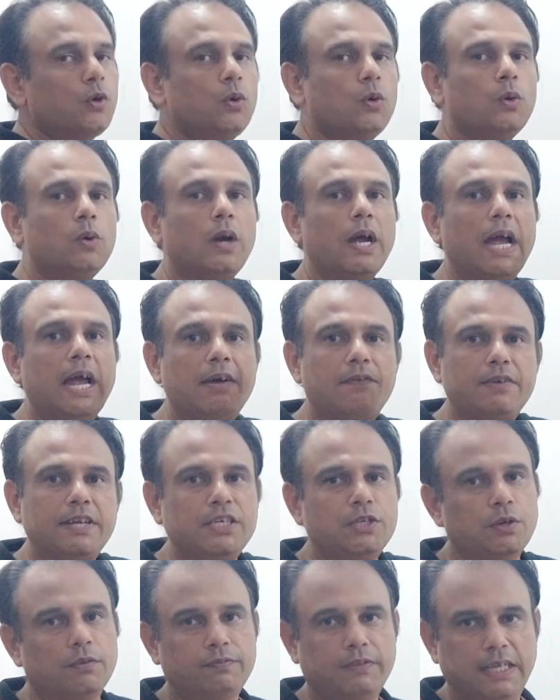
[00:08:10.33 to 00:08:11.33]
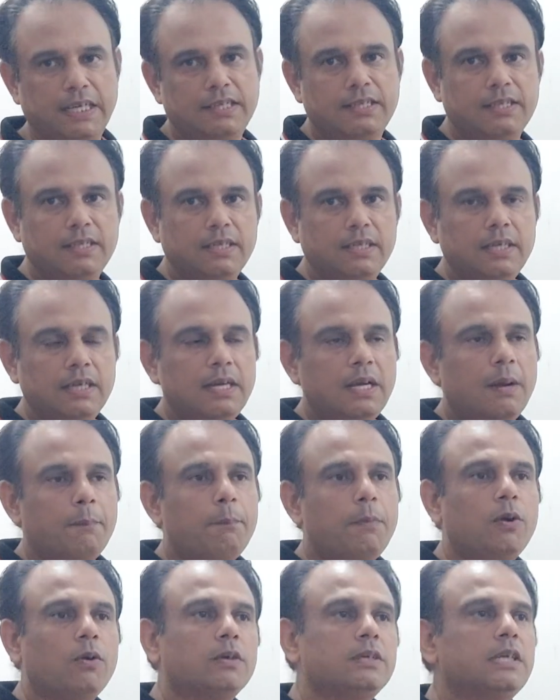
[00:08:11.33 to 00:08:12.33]
know average of that.
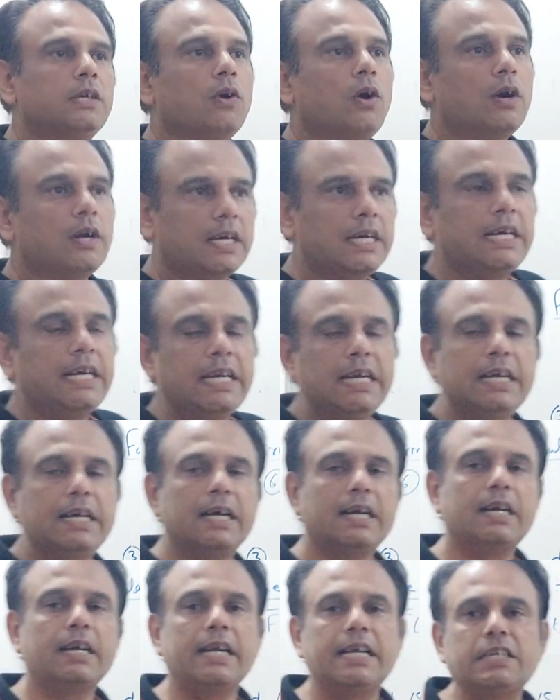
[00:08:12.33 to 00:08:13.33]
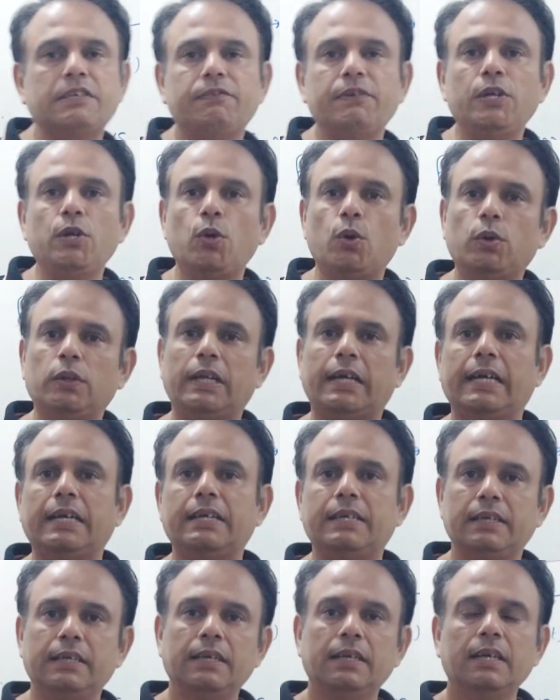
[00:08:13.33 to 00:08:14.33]
Because in alternating current, as we know that
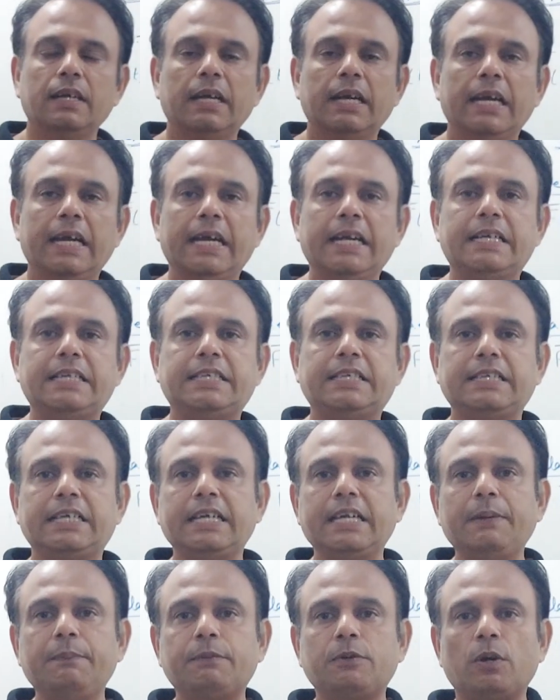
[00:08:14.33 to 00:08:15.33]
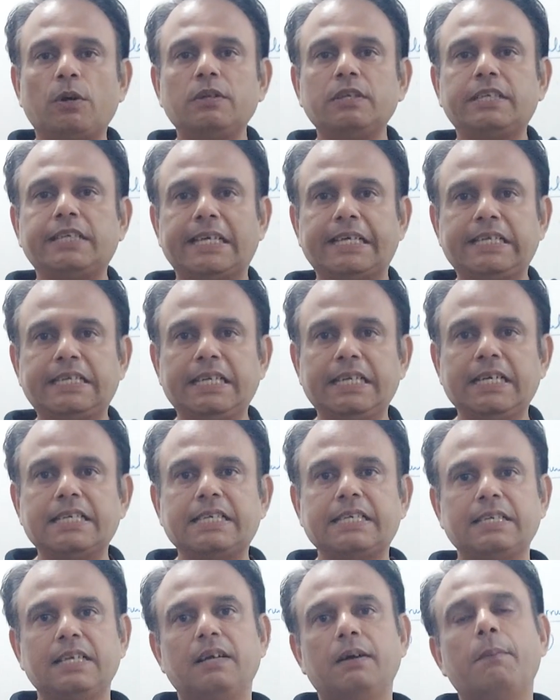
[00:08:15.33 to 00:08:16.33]
it keeps on changing
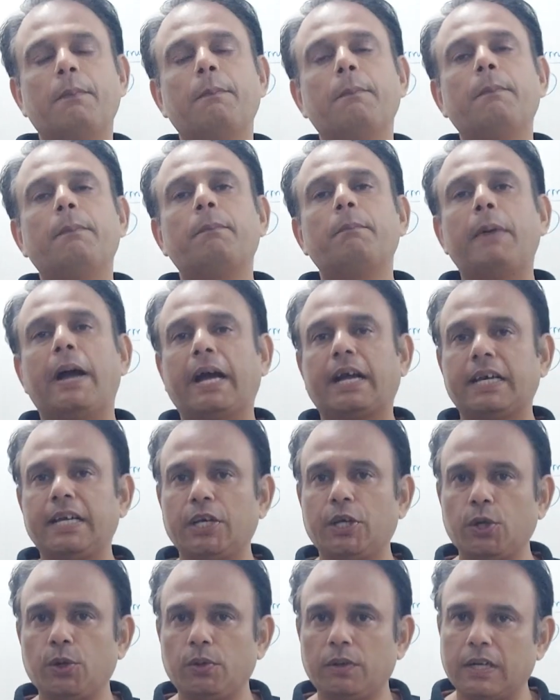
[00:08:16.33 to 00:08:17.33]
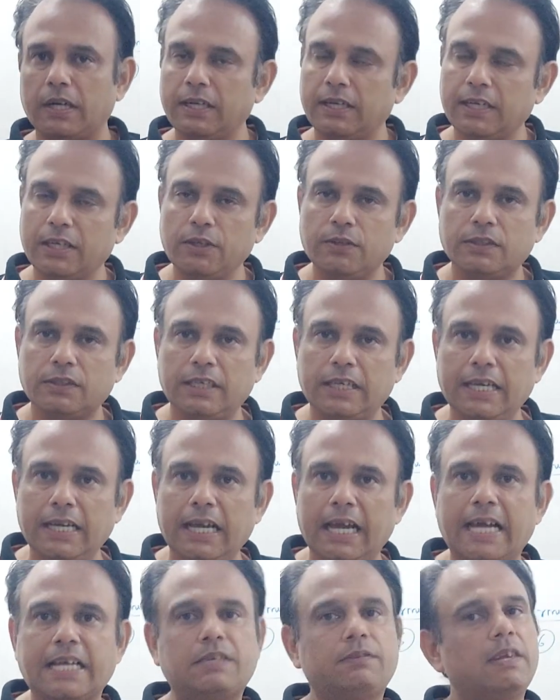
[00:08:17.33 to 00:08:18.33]
its magnitude continuously
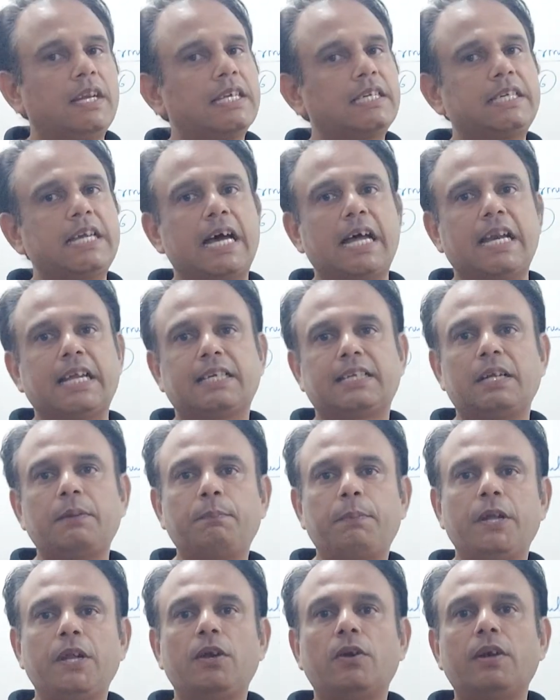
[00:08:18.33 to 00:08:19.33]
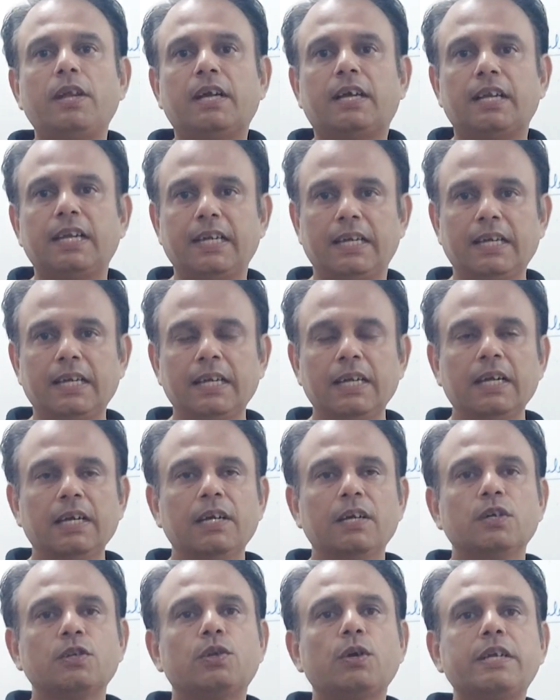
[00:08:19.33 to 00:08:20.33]
as well as direction periodically.
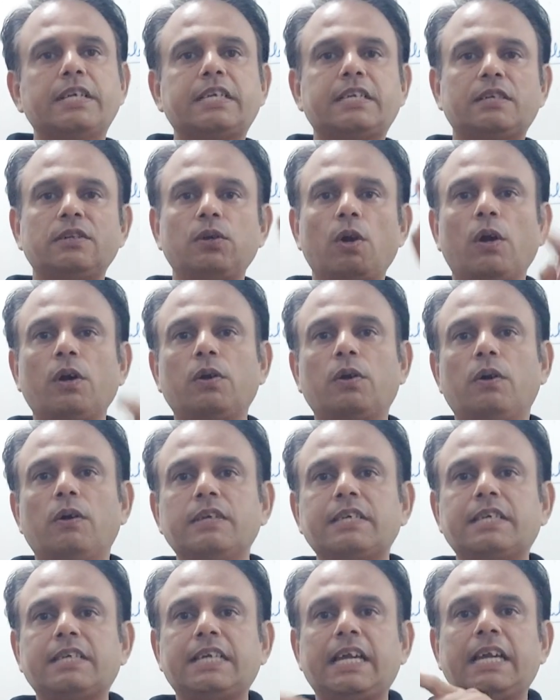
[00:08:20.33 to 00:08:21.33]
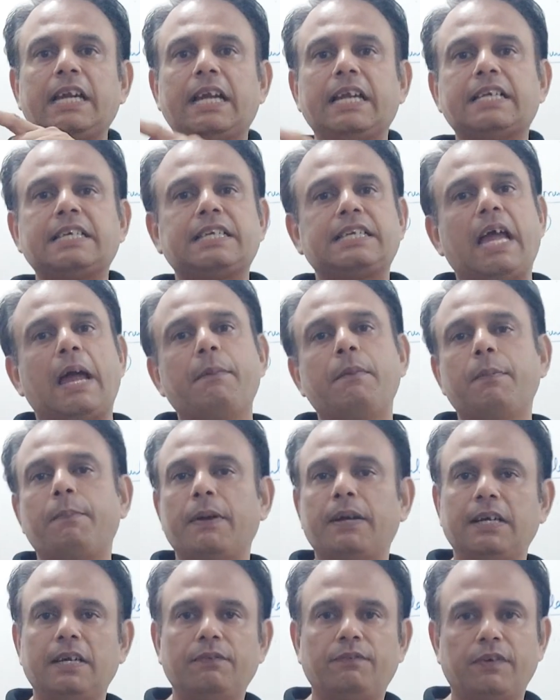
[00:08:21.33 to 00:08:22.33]
So it's not constant, it's time
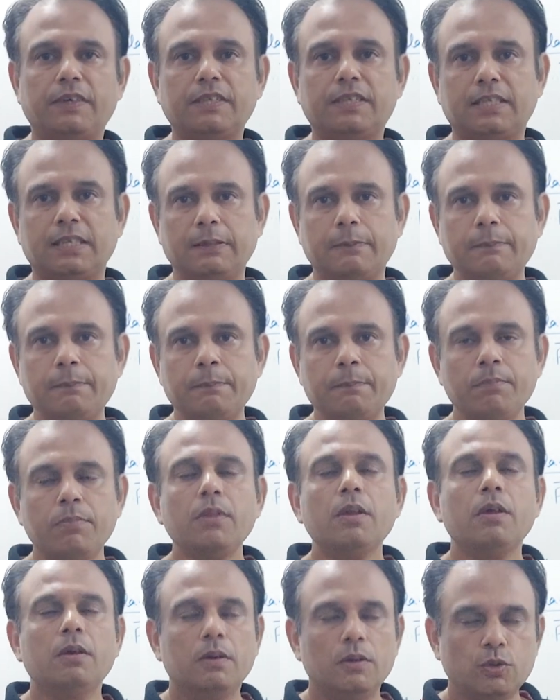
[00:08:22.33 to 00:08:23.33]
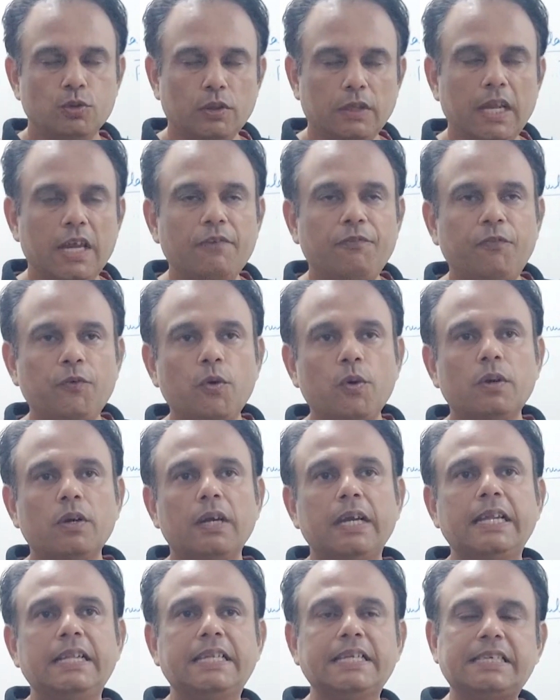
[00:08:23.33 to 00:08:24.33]
dependent function. So therefore,
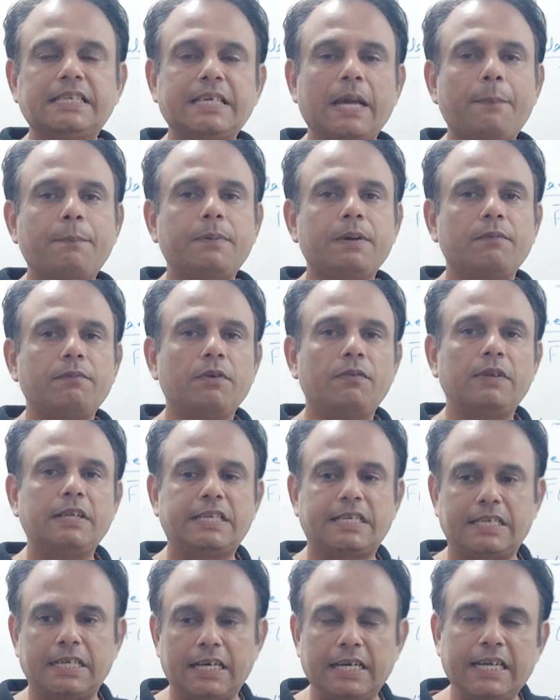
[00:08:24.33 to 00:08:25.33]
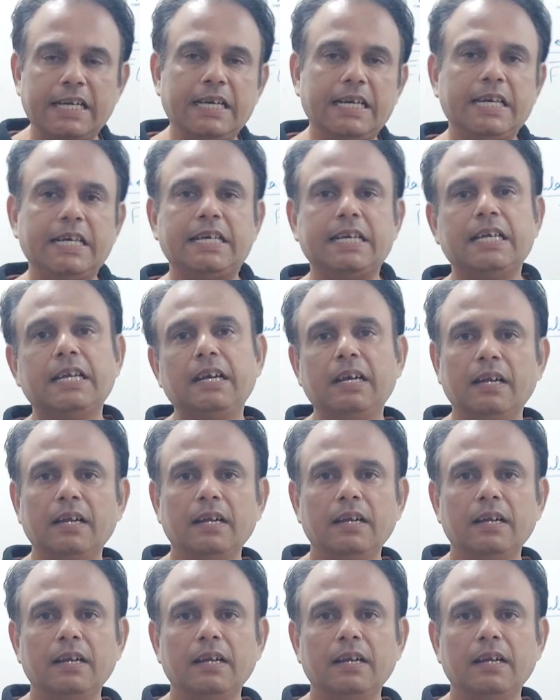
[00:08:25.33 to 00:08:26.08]
in this chapter we will study in detail,